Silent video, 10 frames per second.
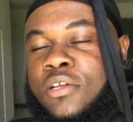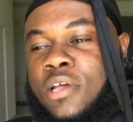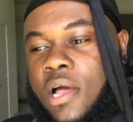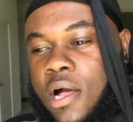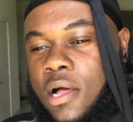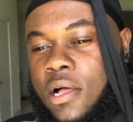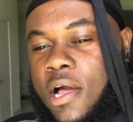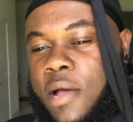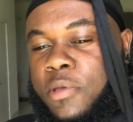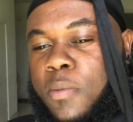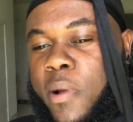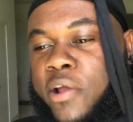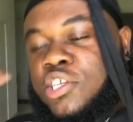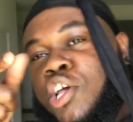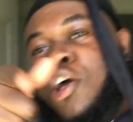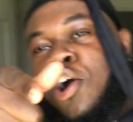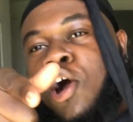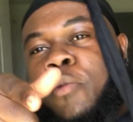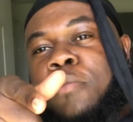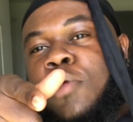caramel porridge.
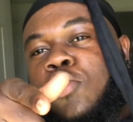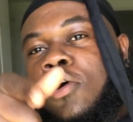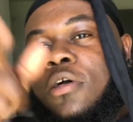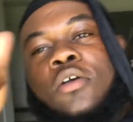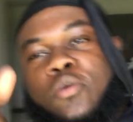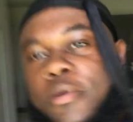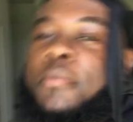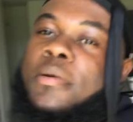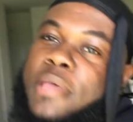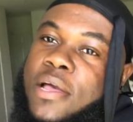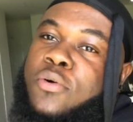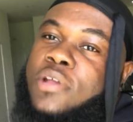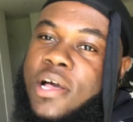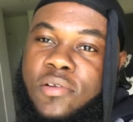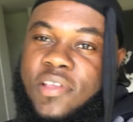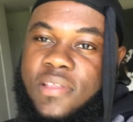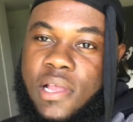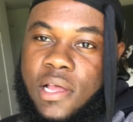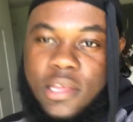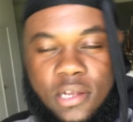Comment below. Remember me and always
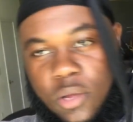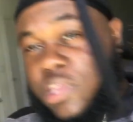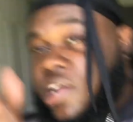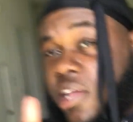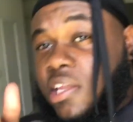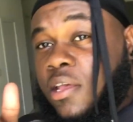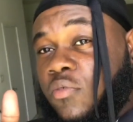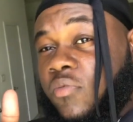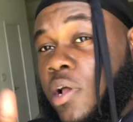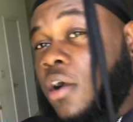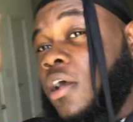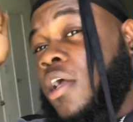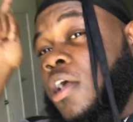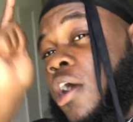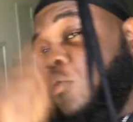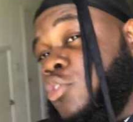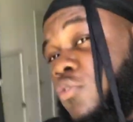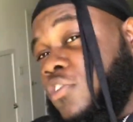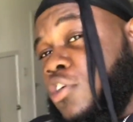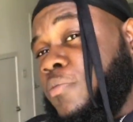talking, and we're talking in every vlog, and we use
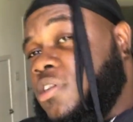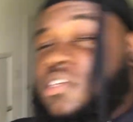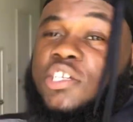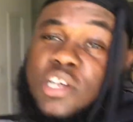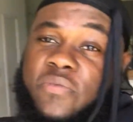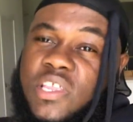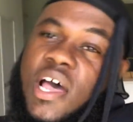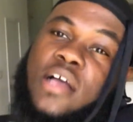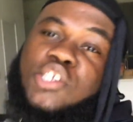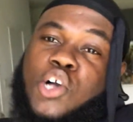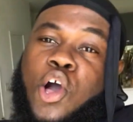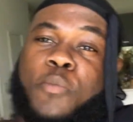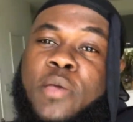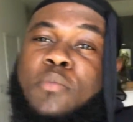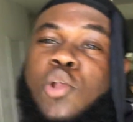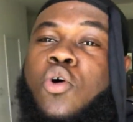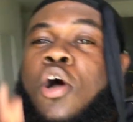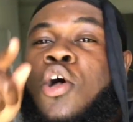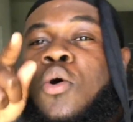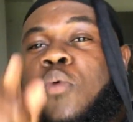the comment section for talk. So comment below,
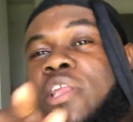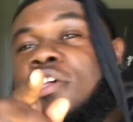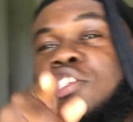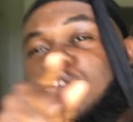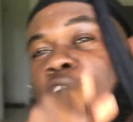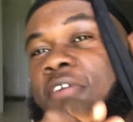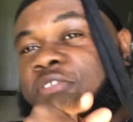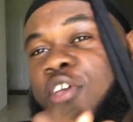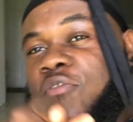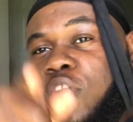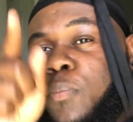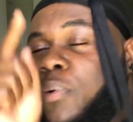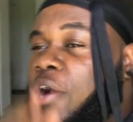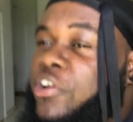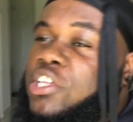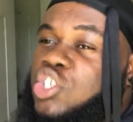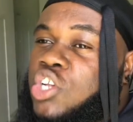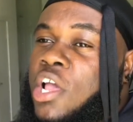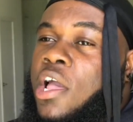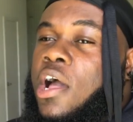what is your favorite porridge,
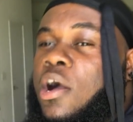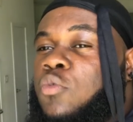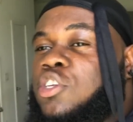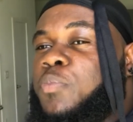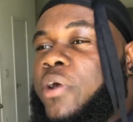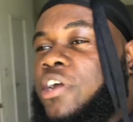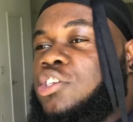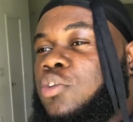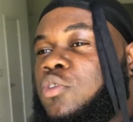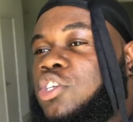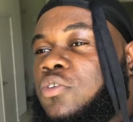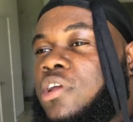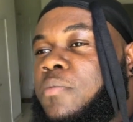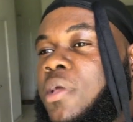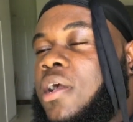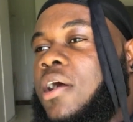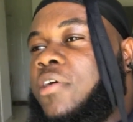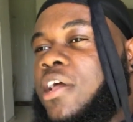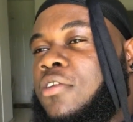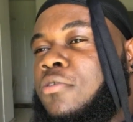and which porridge you wish you could have made.
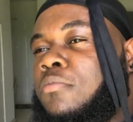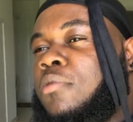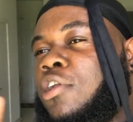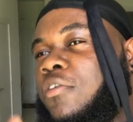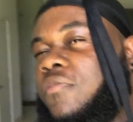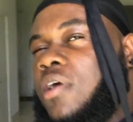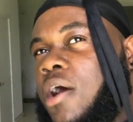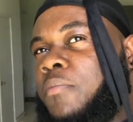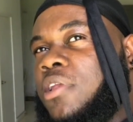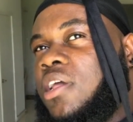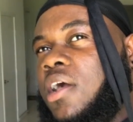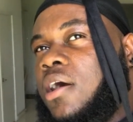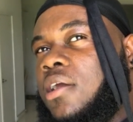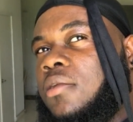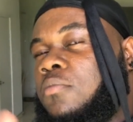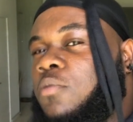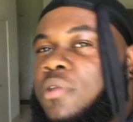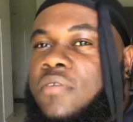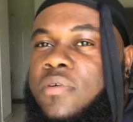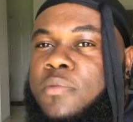Right now, I love American, but I
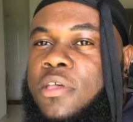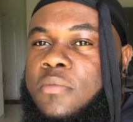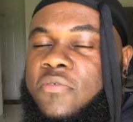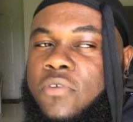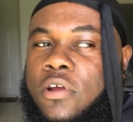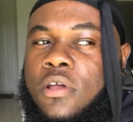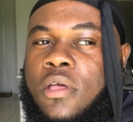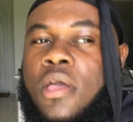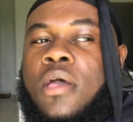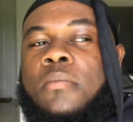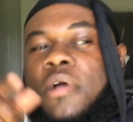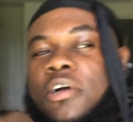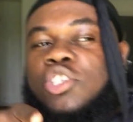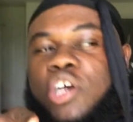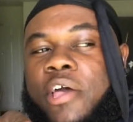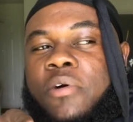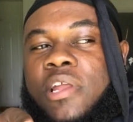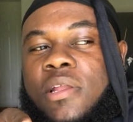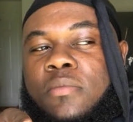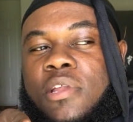never make it before. I'm going to try one
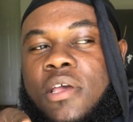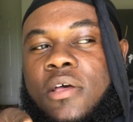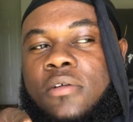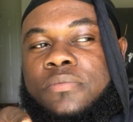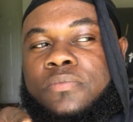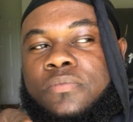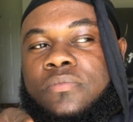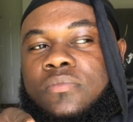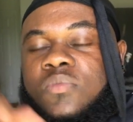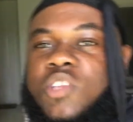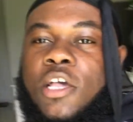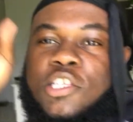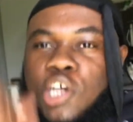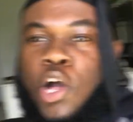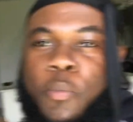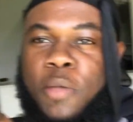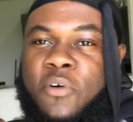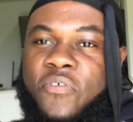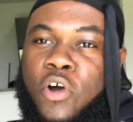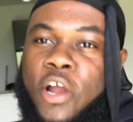of them there. So comment
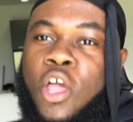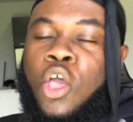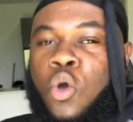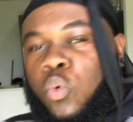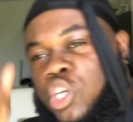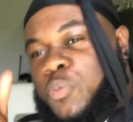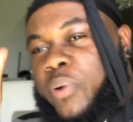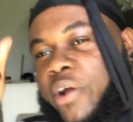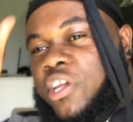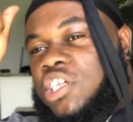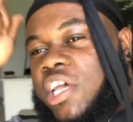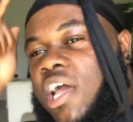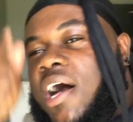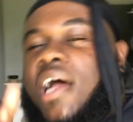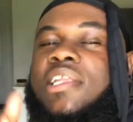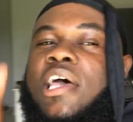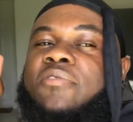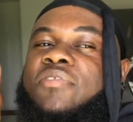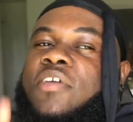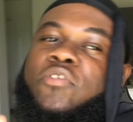before, which porridge are your all-time
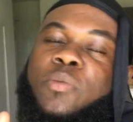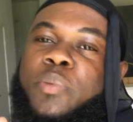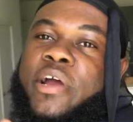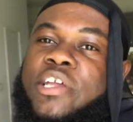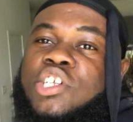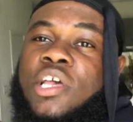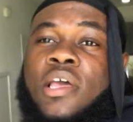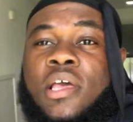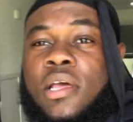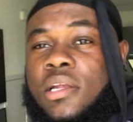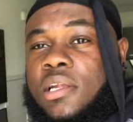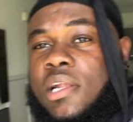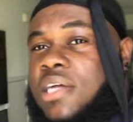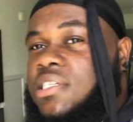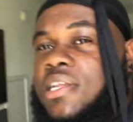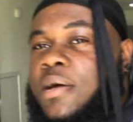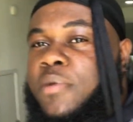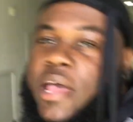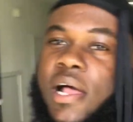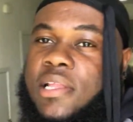favorite porridge. That's not
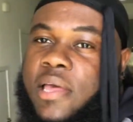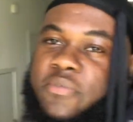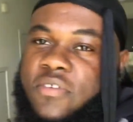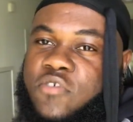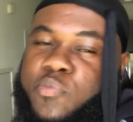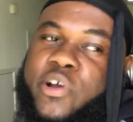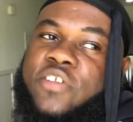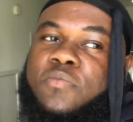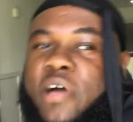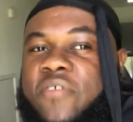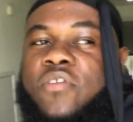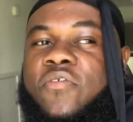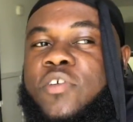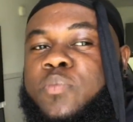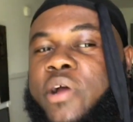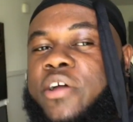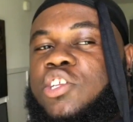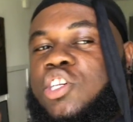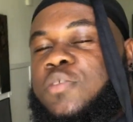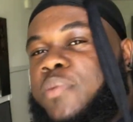my all-time favorite porridge. My favorite
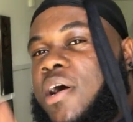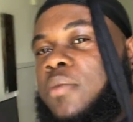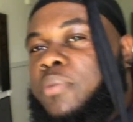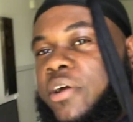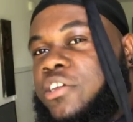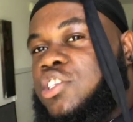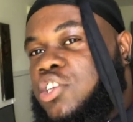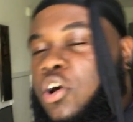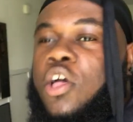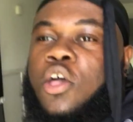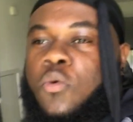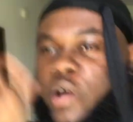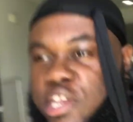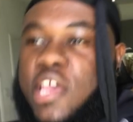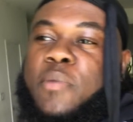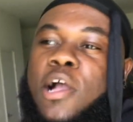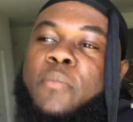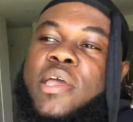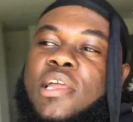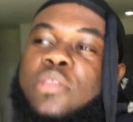porridge is plantain porridge. So one day I'm going to
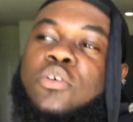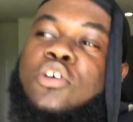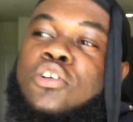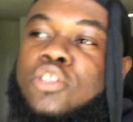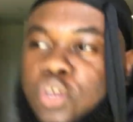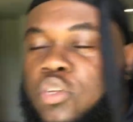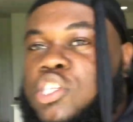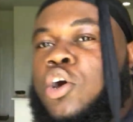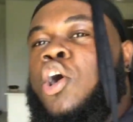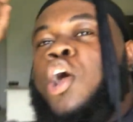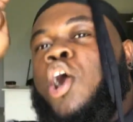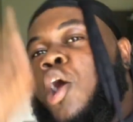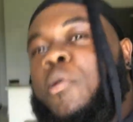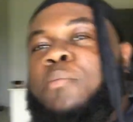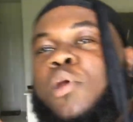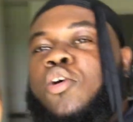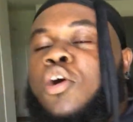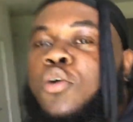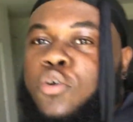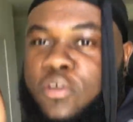make that with you too. So comment
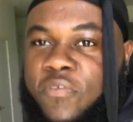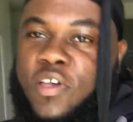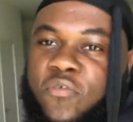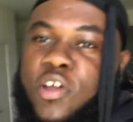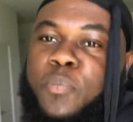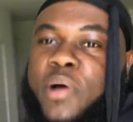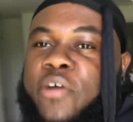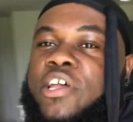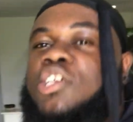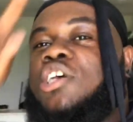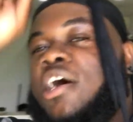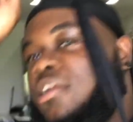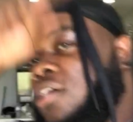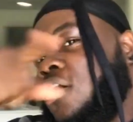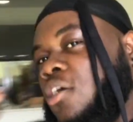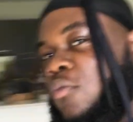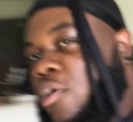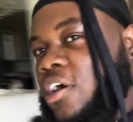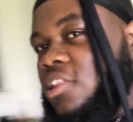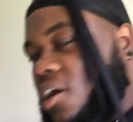below on your favorite porridge and we're
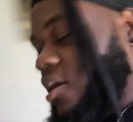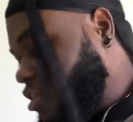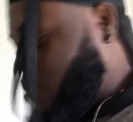going to talk. So